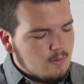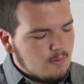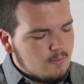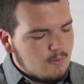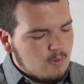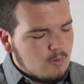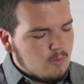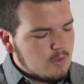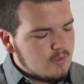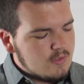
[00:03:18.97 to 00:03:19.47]
or
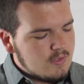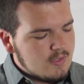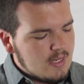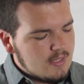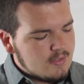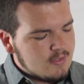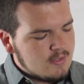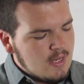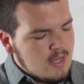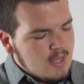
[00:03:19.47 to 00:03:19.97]

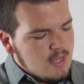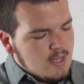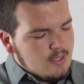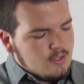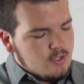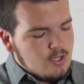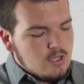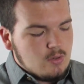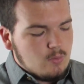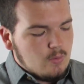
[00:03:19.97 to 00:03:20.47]
416
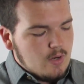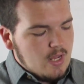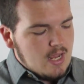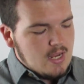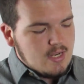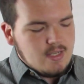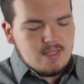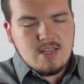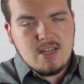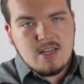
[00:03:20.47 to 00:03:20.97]

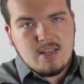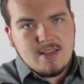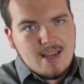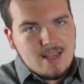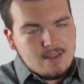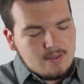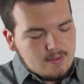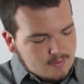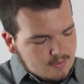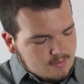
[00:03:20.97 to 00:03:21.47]
G28
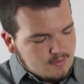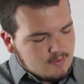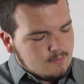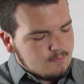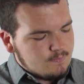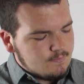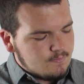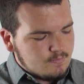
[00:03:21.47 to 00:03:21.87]
detents,